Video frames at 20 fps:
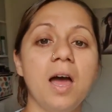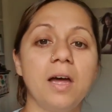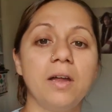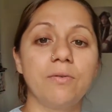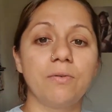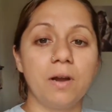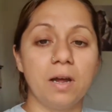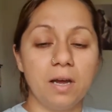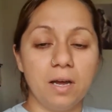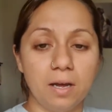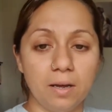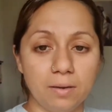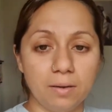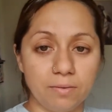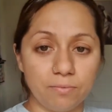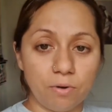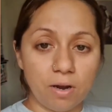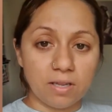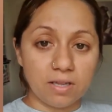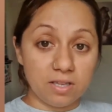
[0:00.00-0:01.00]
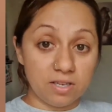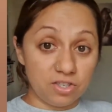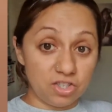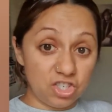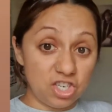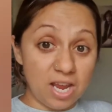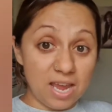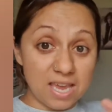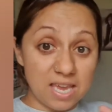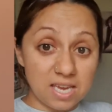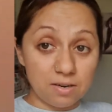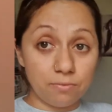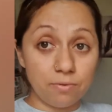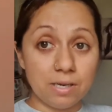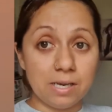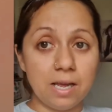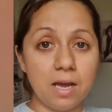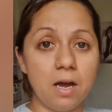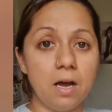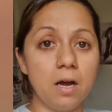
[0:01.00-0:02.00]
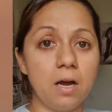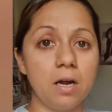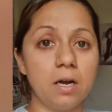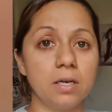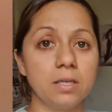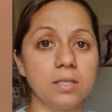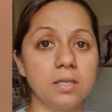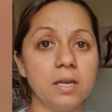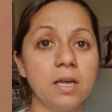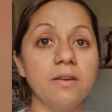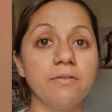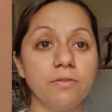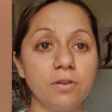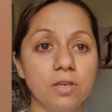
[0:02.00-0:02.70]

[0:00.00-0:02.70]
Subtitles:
rather than shake it really hard, if you